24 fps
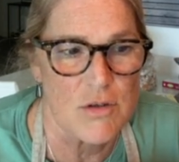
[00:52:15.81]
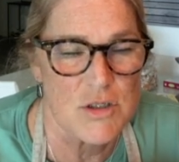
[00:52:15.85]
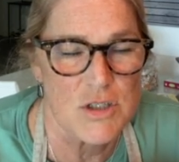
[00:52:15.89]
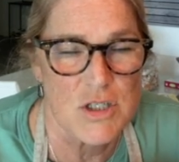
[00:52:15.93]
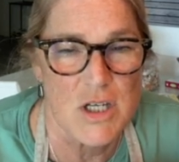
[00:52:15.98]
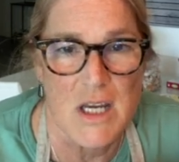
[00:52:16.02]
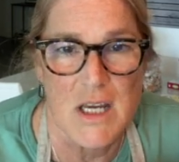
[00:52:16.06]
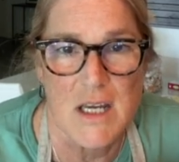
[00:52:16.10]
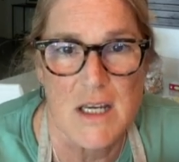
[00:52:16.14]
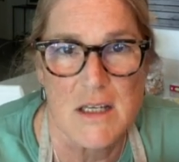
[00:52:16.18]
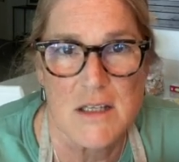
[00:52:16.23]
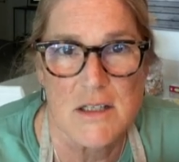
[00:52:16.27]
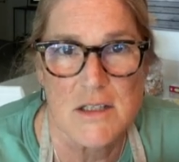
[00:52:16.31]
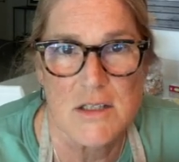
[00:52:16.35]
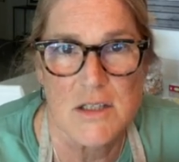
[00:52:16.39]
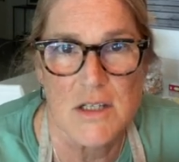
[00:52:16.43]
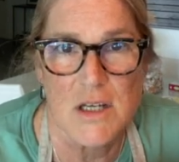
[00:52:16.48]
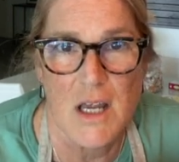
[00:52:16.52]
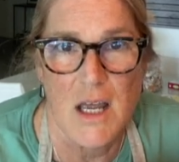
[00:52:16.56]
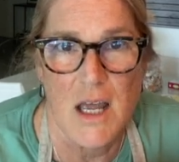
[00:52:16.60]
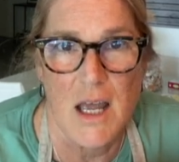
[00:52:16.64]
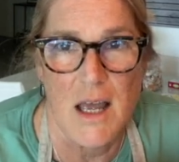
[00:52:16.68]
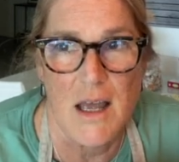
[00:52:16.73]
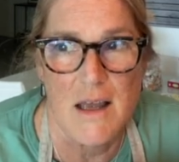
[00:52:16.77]
change
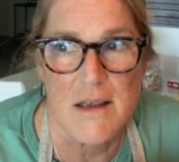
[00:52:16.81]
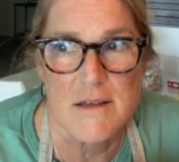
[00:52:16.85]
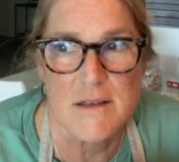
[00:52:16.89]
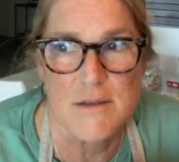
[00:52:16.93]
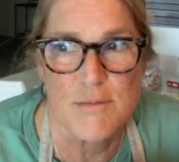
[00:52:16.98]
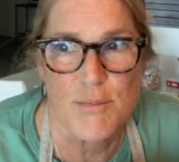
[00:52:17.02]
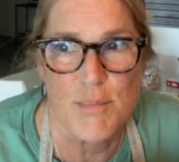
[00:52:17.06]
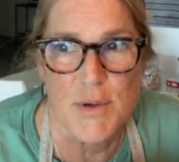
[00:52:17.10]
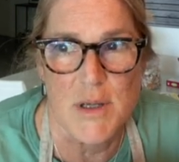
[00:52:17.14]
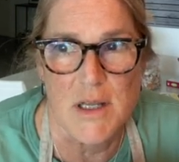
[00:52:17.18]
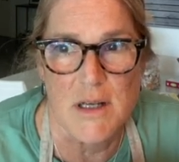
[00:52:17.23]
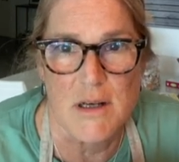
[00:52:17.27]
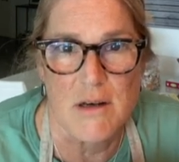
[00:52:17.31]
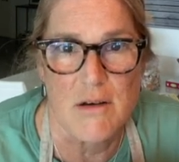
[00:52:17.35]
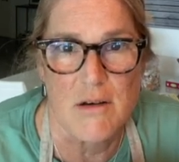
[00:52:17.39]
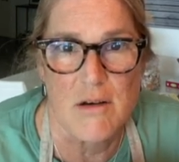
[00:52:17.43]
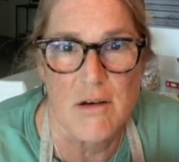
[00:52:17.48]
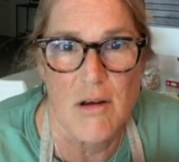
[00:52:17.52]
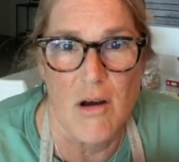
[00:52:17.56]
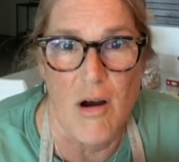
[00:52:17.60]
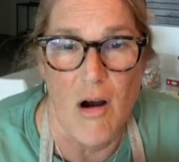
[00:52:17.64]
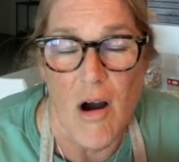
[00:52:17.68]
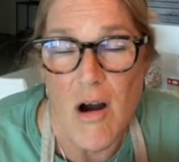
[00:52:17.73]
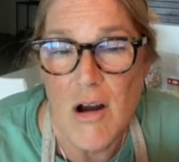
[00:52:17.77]
has been
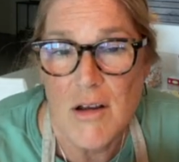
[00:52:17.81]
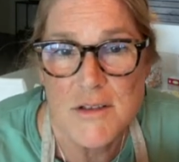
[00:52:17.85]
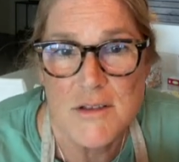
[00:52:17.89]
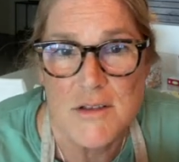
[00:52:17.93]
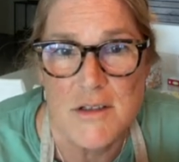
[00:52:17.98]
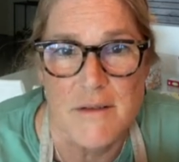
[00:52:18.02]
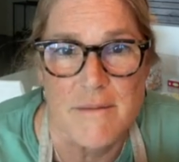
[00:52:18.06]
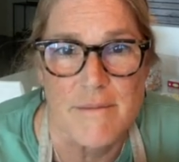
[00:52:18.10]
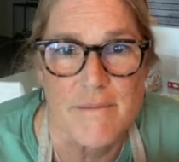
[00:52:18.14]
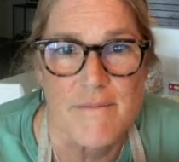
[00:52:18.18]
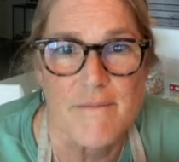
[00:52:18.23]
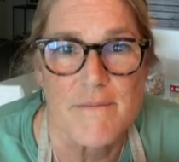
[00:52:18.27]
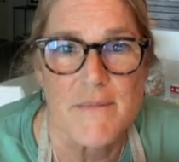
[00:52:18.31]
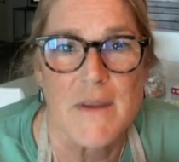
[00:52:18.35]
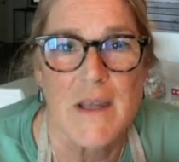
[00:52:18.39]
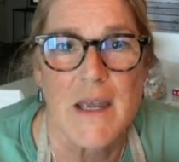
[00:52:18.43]
awesome.